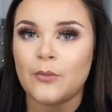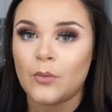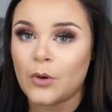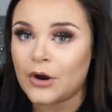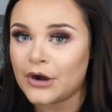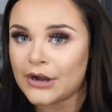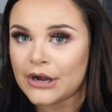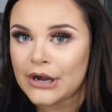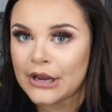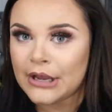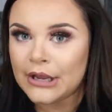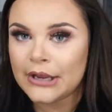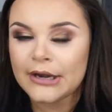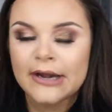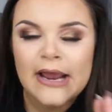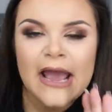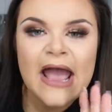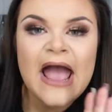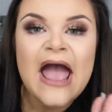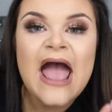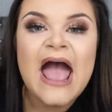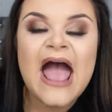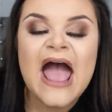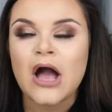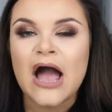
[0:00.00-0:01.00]
wanted.
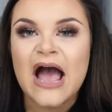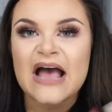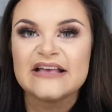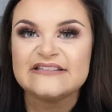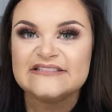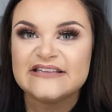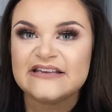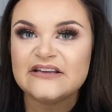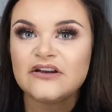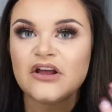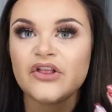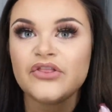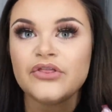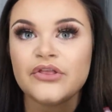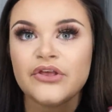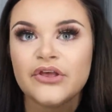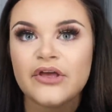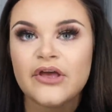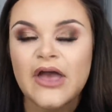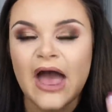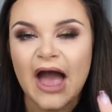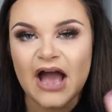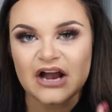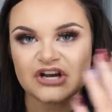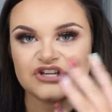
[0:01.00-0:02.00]
I seen on
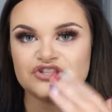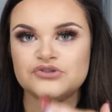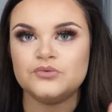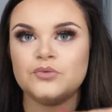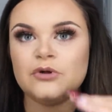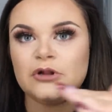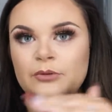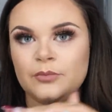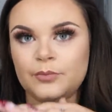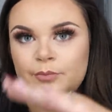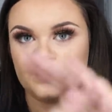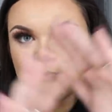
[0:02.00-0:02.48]
the actual